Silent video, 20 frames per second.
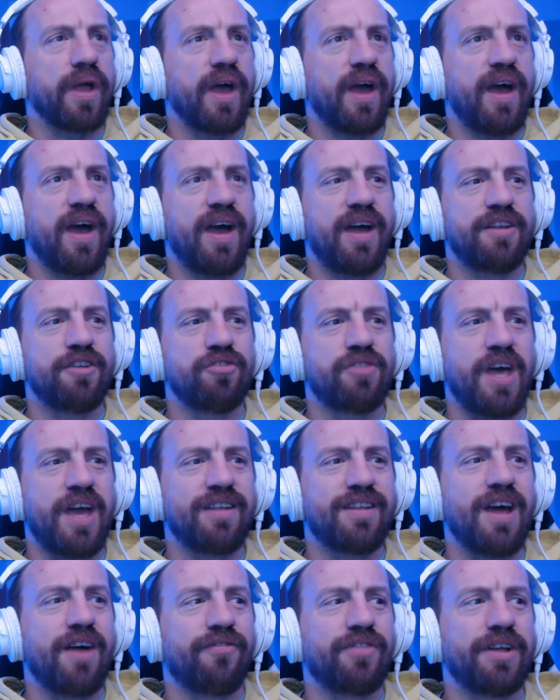Yeah, dude,
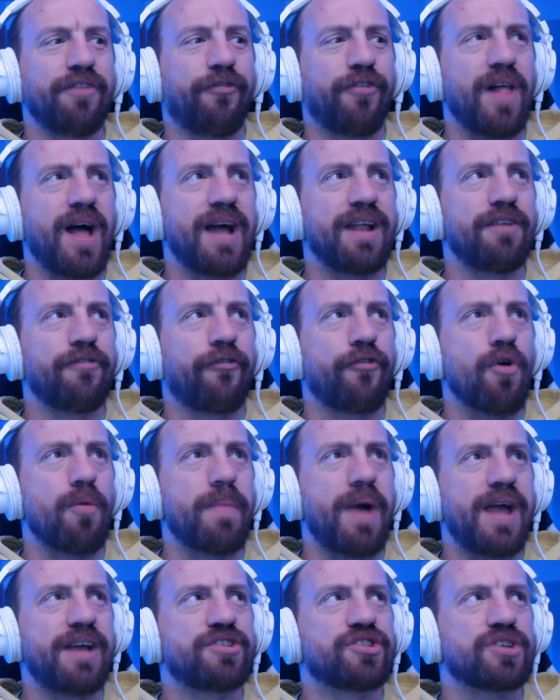they definitely flying in
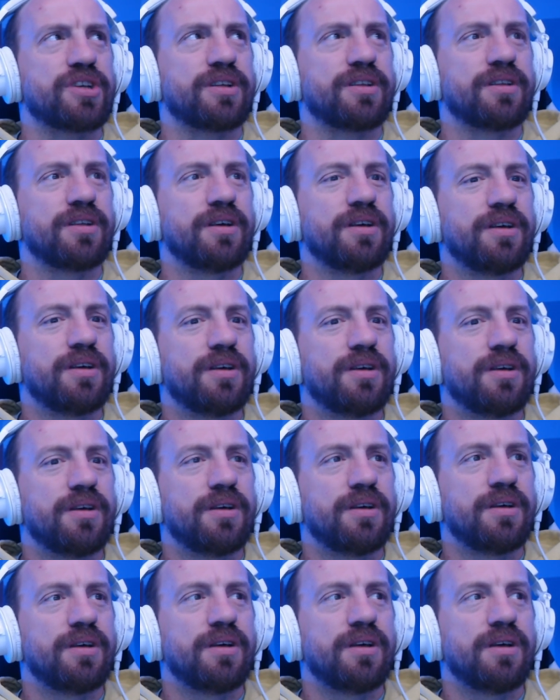formation.
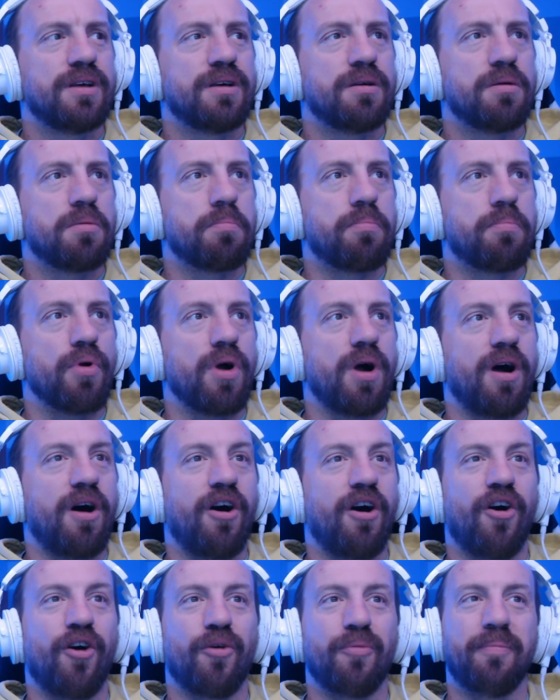Bro,
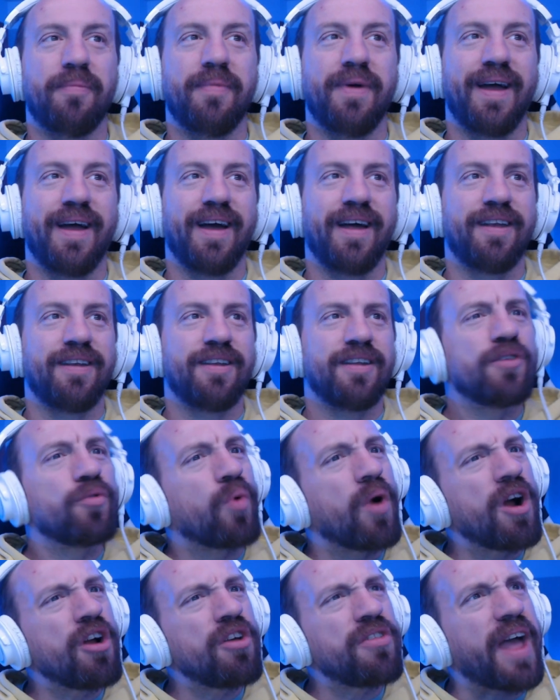oh man,
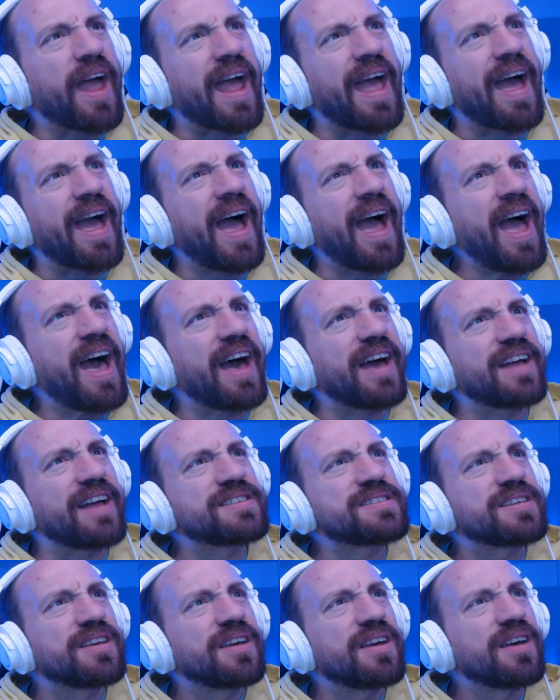where are they
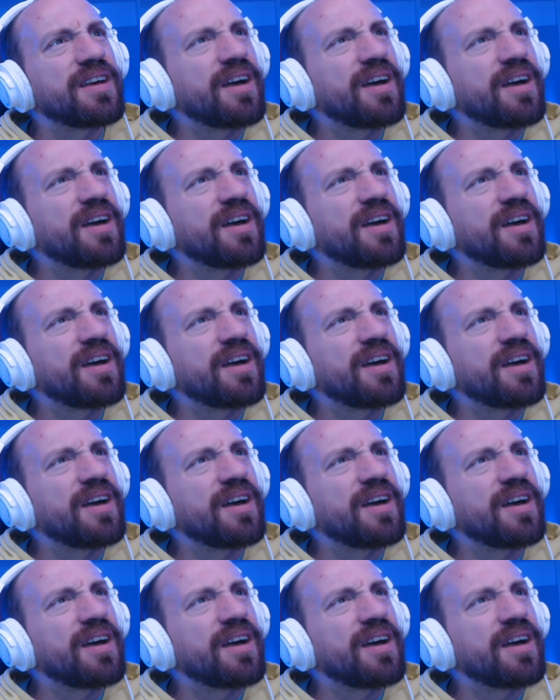at?